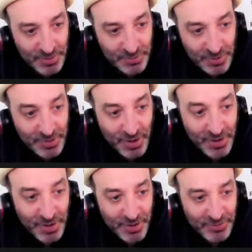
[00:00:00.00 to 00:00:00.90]
So
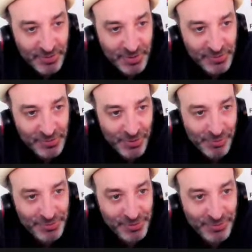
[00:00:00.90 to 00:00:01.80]
I guess it is true
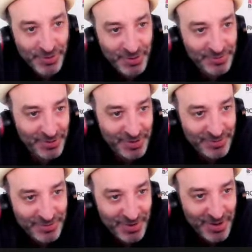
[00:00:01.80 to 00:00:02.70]
with the twins. I guess
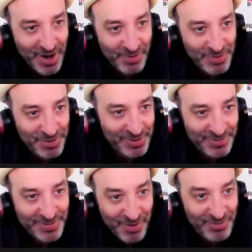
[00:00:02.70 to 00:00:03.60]

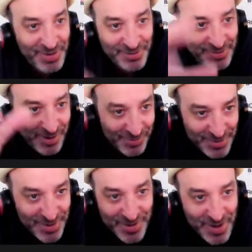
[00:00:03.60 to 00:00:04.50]
everything's go.
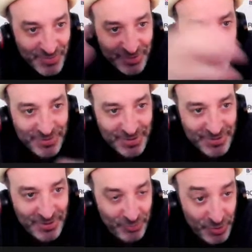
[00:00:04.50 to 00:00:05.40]
You even get sick.
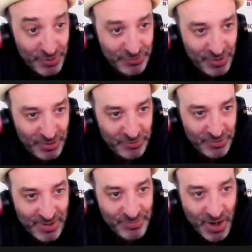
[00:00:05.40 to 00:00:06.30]
Were you sick at the
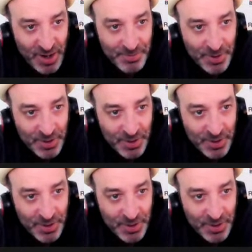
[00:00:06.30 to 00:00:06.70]
same time?